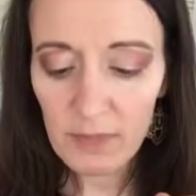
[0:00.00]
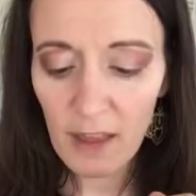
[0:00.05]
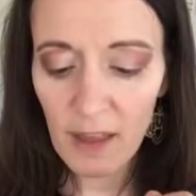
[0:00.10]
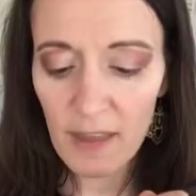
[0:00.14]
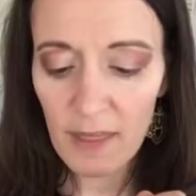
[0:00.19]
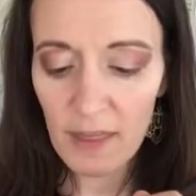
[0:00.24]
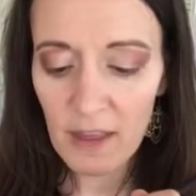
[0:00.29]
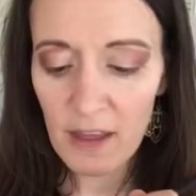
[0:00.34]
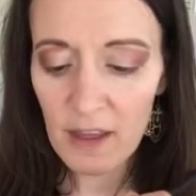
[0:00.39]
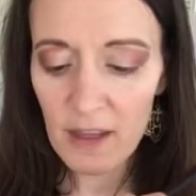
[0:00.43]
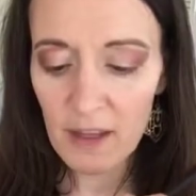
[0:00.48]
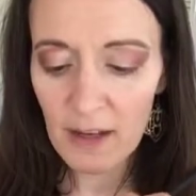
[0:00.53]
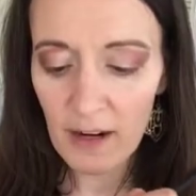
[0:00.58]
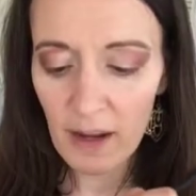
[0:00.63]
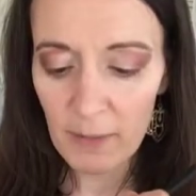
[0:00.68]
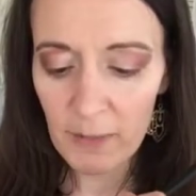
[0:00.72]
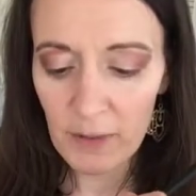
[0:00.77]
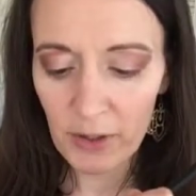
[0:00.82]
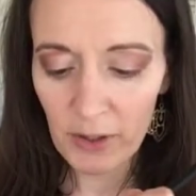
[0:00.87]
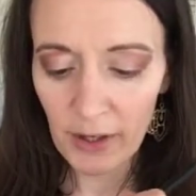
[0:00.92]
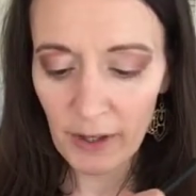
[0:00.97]
And then I'm
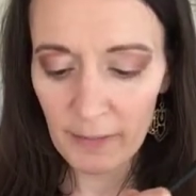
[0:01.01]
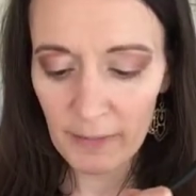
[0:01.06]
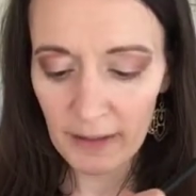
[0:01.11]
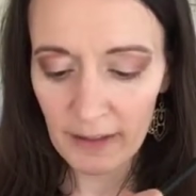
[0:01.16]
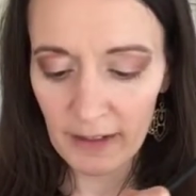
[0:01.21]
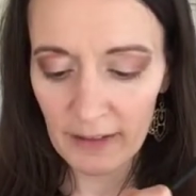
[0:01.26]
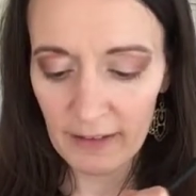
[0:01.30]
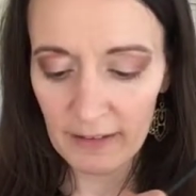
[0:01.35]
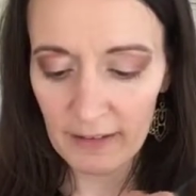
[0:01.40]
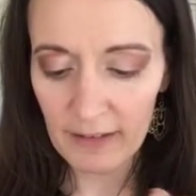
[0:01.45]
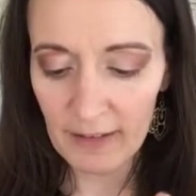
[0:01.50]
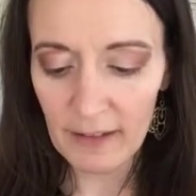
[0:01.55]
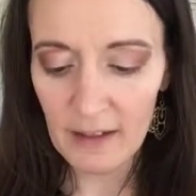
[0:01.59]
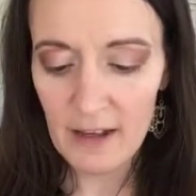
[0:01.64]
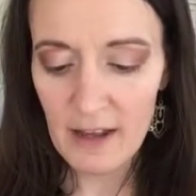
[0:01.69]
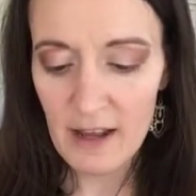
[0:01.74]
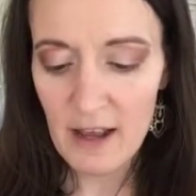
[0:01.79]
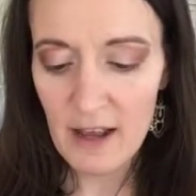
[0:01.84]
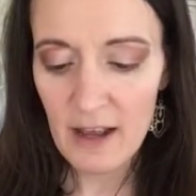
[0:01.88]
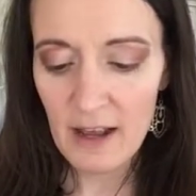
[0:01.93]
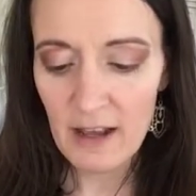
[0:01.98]
going to grab the color,
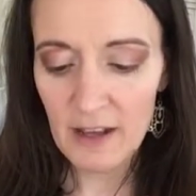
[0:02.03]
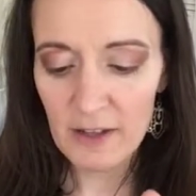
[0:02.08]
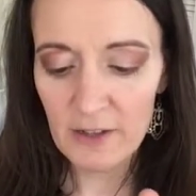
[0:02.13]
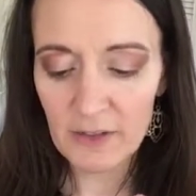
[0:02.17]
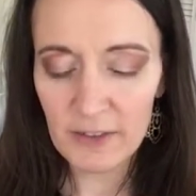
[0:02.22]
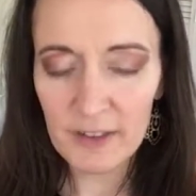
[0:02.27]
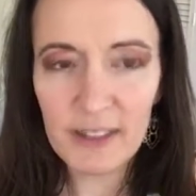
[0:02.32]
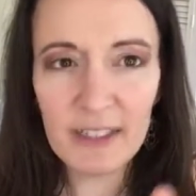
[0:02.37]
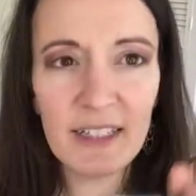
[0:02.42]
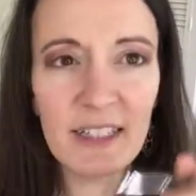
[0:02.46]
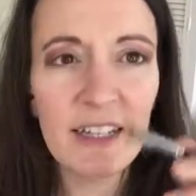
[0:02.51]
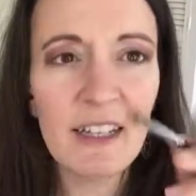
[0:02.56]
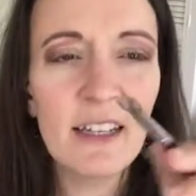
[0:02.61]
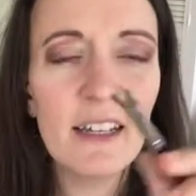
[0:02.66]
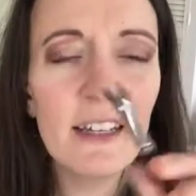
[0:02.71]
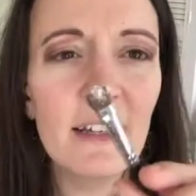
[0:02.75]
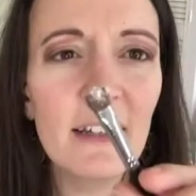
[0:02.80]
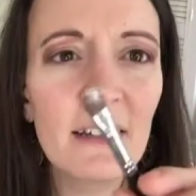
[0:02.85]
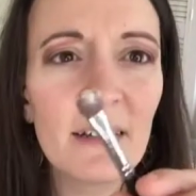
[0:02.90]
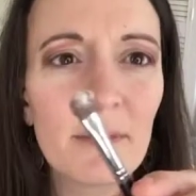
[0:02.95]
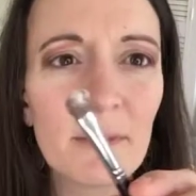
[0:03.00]
and you'll
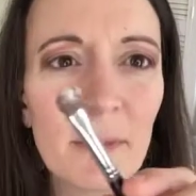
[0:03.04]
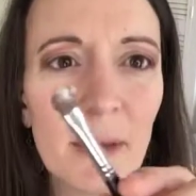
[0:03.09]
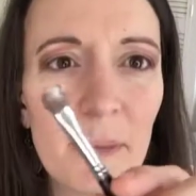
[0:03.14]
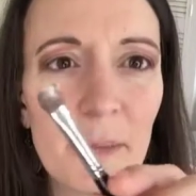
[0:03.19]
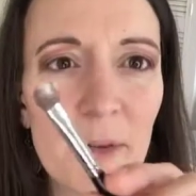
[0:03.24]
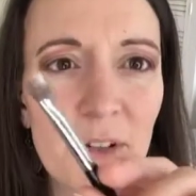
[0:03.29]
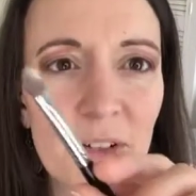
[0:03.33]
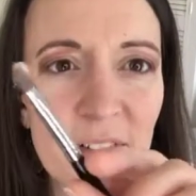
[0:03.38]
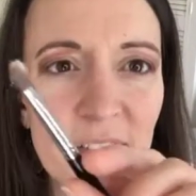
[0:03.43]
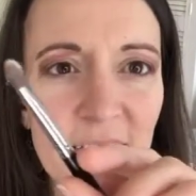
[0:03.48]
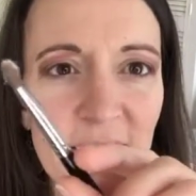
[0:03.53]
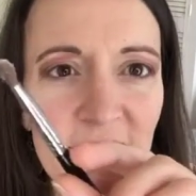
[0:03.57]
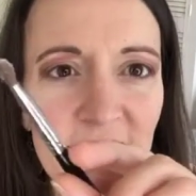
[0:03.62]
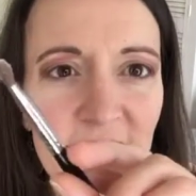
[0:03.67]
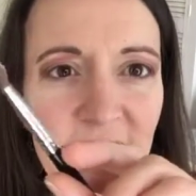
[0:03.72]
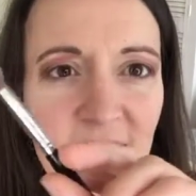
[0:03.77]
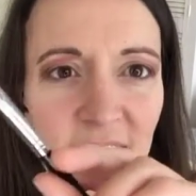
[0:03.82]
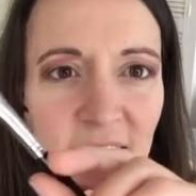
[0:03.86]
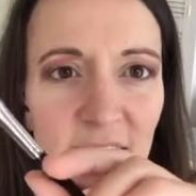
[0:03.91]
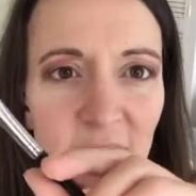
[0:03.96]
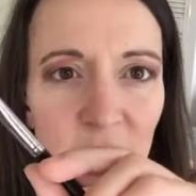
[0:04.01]
see, maybe you can see, it
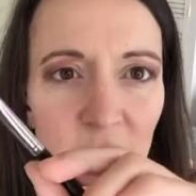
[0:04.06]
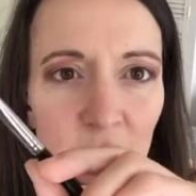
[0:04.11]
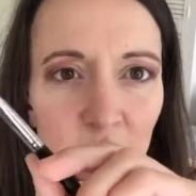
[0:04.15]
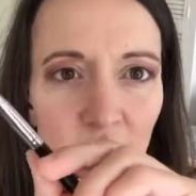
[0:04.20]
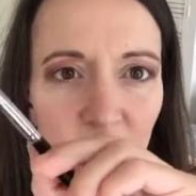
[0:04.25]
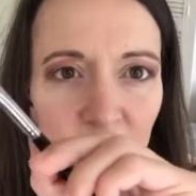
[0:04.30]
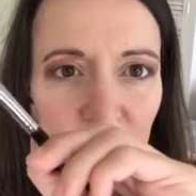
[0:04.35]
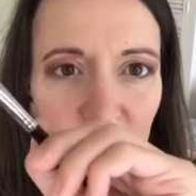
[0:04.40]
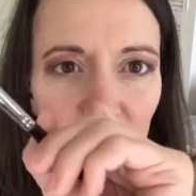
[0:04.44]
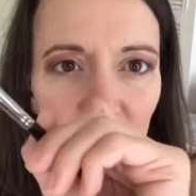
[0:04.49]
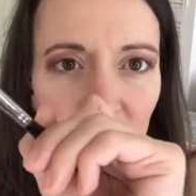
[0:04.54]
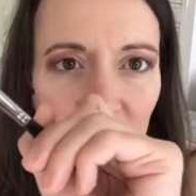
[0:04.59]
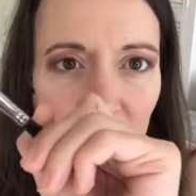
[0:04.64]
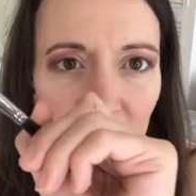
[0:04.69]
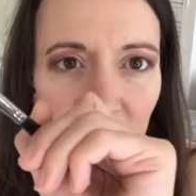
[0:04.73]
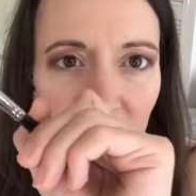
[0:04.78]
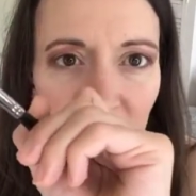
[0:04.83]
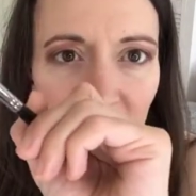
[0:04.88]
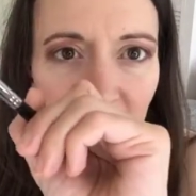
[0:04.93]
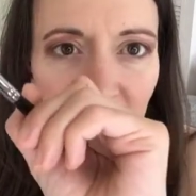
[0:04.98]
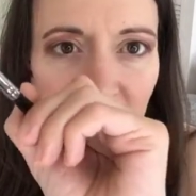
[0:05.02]
sticks on the brush really
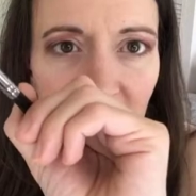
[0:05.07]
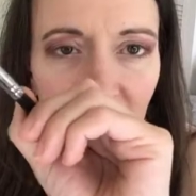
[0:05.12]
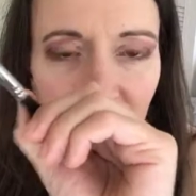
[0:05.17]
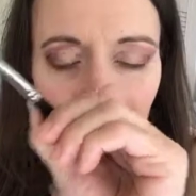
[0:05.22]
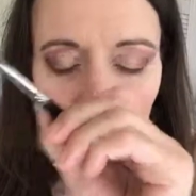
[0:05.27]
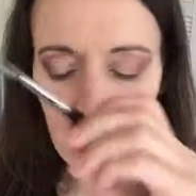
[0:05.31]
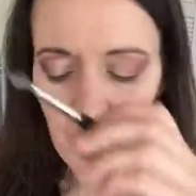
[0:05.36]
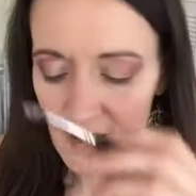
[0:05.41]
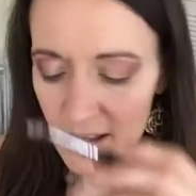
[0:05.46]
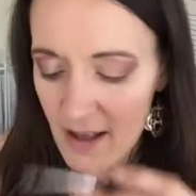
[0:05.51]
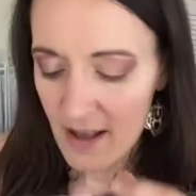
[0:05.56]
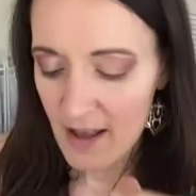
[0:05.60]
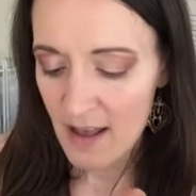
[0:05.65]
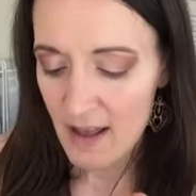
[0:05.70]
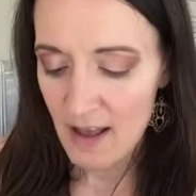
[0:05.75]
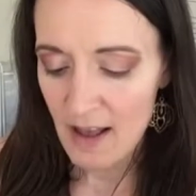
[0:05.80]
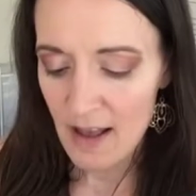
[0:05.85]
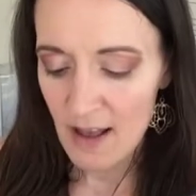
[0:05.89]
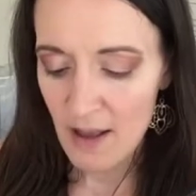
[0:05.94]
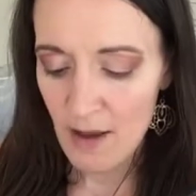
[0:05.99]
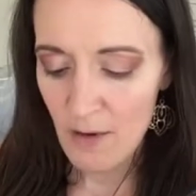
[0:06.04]
well right there.
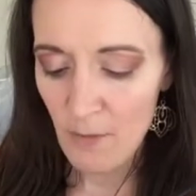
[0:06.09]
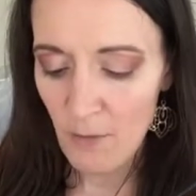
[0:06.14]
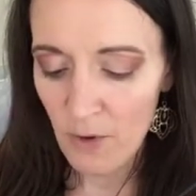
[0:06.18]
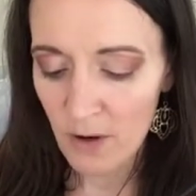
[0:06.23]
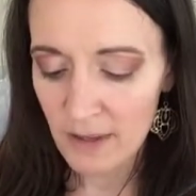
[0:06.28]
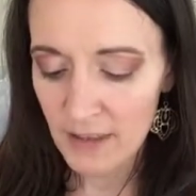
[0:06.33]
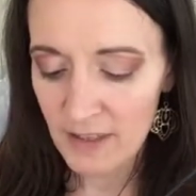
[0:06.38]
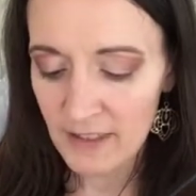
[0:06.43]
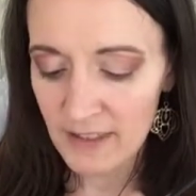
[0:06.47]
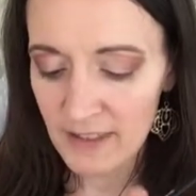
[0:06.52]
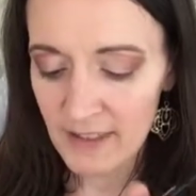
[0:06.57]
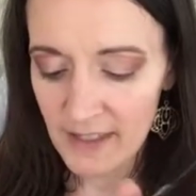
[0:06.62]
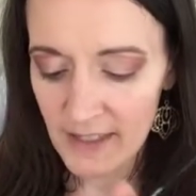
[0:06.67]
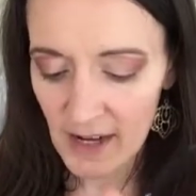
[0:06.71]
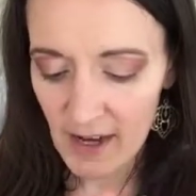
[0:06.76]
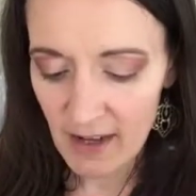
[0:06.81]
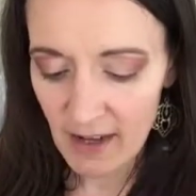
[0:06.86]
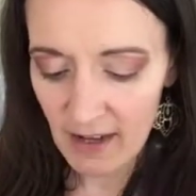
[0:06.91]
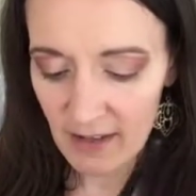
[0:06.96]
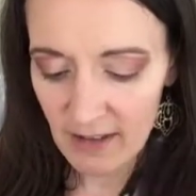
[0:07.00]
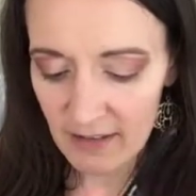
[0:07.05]
And what this
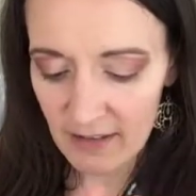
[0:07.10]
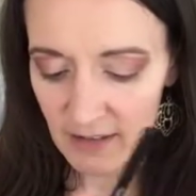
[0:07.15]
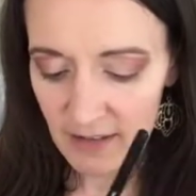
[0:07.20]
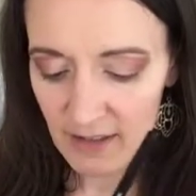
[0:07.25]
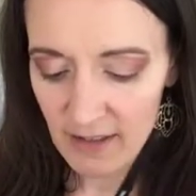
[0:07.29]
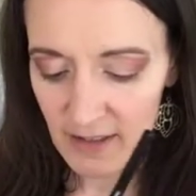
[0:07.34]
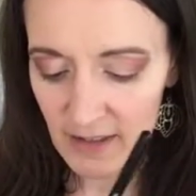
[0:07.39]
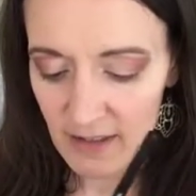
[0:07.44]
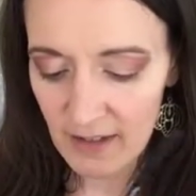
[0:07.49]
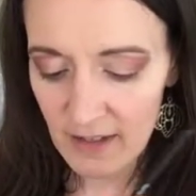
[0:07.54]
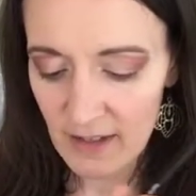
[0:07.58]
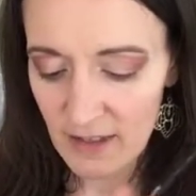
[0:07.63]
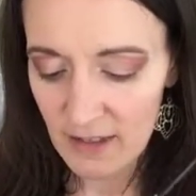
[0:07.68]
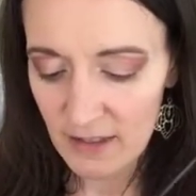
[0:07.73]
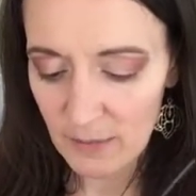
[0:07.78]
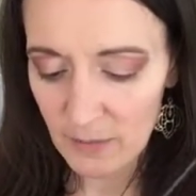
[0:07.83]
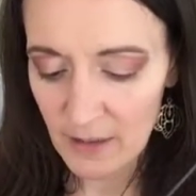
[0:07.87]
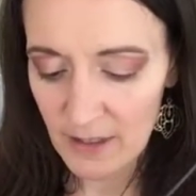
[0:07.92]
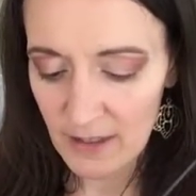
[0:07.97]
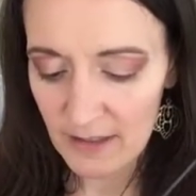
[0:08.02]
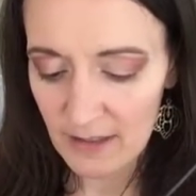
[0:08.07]
does is
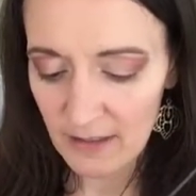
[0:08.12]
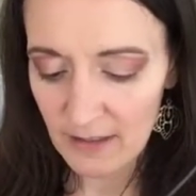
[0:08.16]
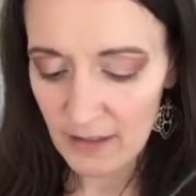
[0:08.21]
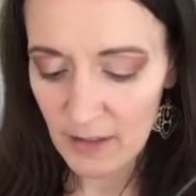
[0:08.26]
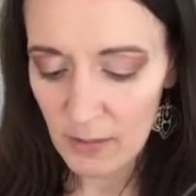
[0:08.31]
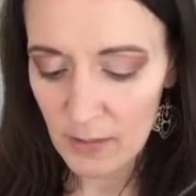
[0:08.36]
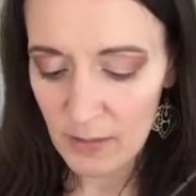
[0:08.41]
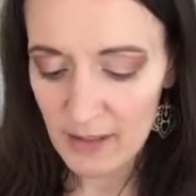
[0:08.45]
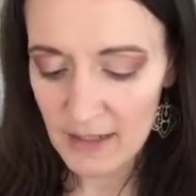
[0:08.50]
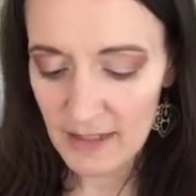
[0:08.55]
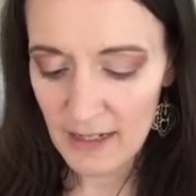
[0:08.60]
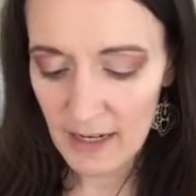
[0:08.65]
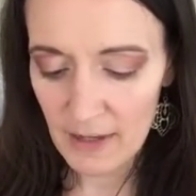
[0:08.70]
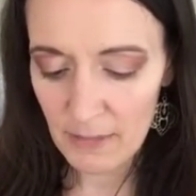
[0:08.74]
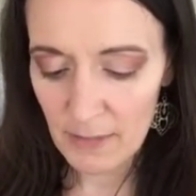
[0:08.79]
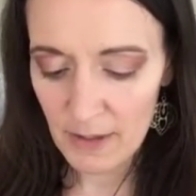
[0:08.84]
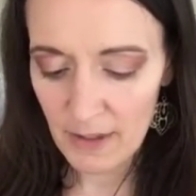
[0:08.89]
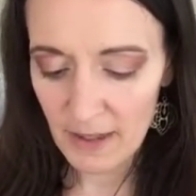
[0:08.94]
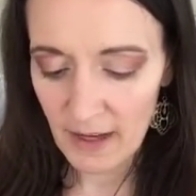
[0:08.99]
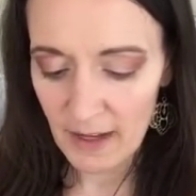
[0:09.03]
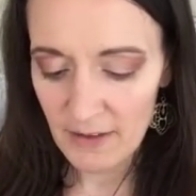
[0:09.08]
when it's a little bit damp,
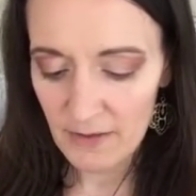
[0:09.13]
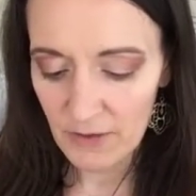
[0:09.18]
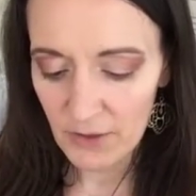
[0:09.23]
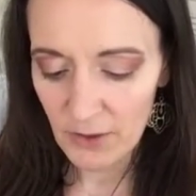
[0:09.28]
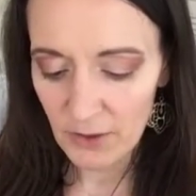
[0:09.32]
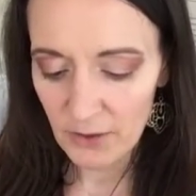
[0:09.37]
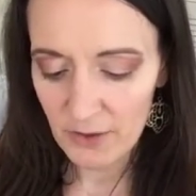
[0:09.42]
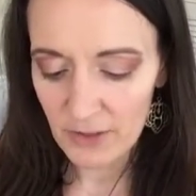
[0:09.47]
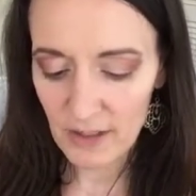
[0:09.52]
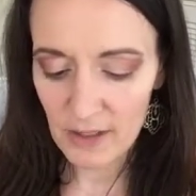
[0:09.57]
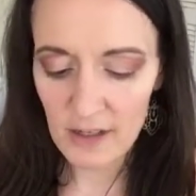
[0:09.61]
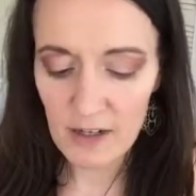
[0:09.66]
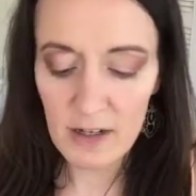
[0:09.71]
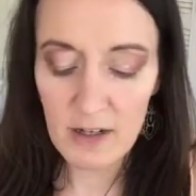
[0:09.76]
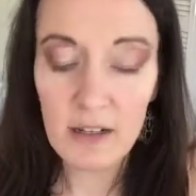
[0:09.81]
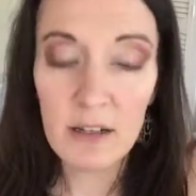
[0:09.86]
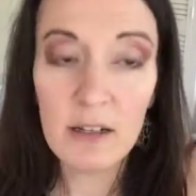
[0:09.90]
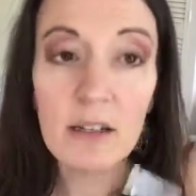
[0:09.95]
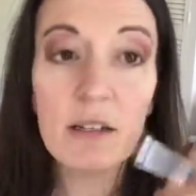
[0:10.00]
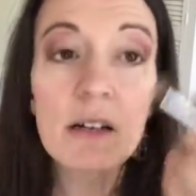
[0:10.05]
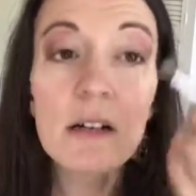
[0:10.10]
it kind of goes
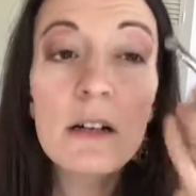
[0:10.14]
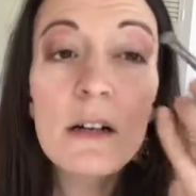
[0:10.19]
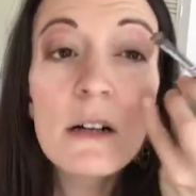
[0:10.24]
on,